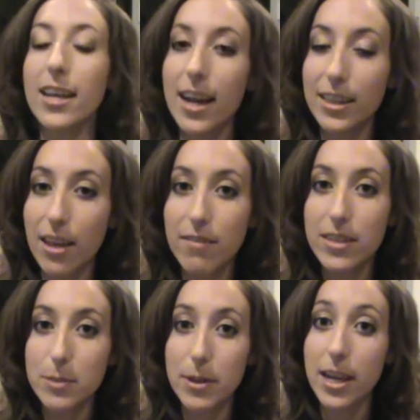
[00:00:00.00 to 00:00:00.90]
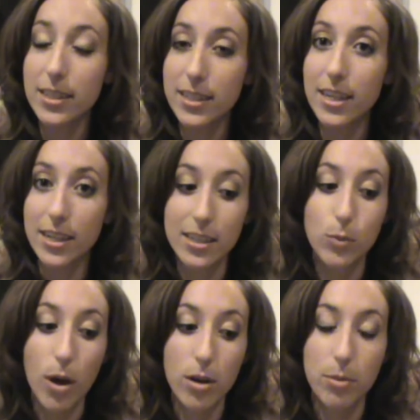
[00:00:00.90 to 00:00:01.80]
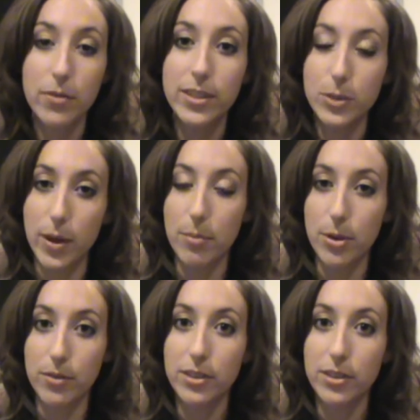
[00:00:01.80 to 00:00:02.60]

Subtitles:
And I love this because it is waterproof and sweatproof.